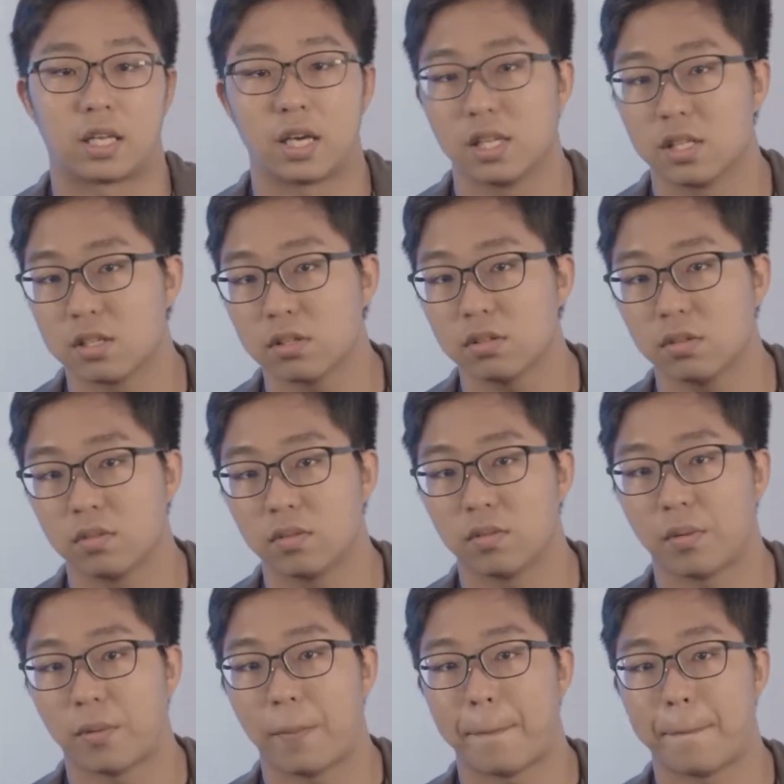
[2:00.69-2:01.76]
cancelled.
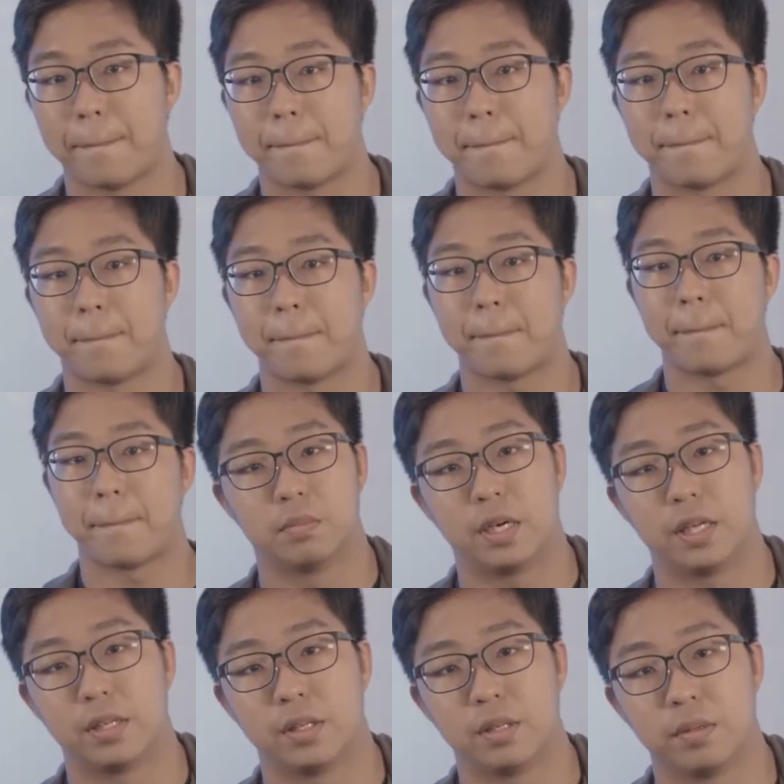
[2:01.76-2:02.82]
But